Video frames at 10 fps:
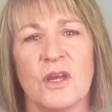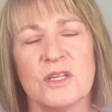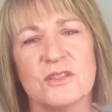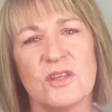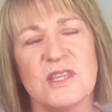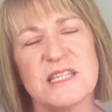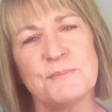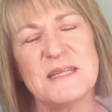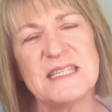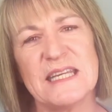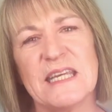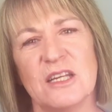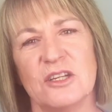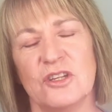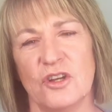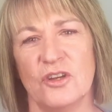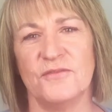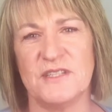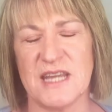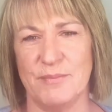So this particular
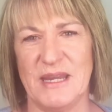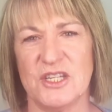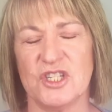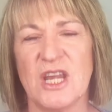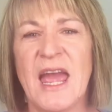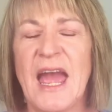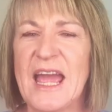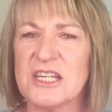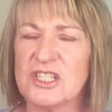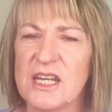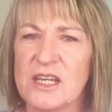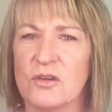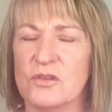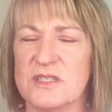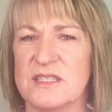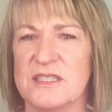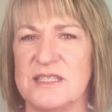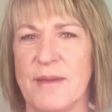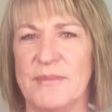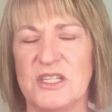nerve damage actually causes
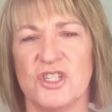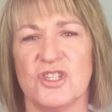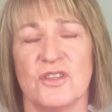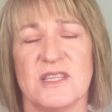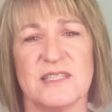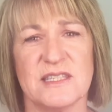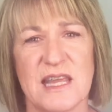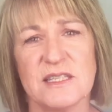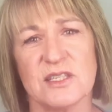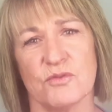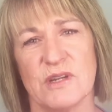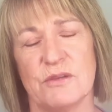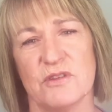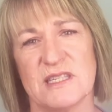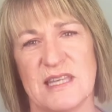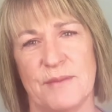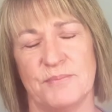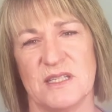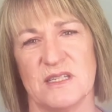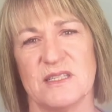damage to the sensory
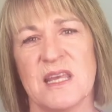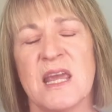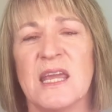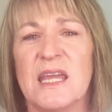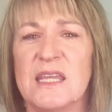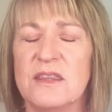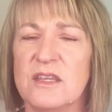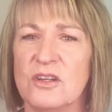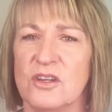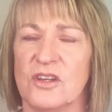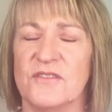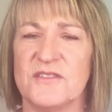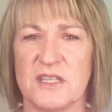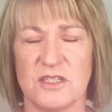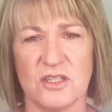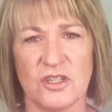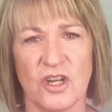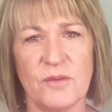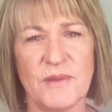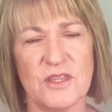receptors in the nerves that
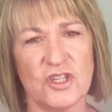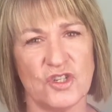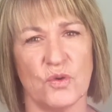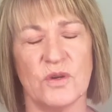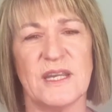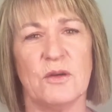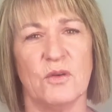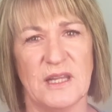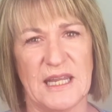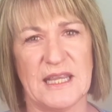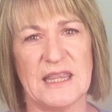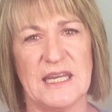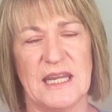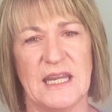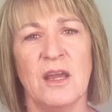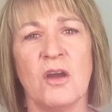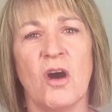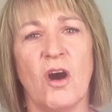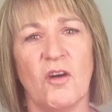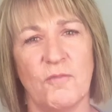determine the shortening or lengthening
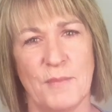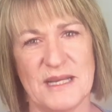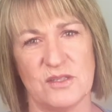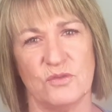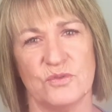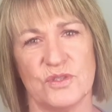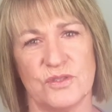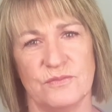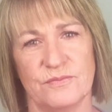of muscles.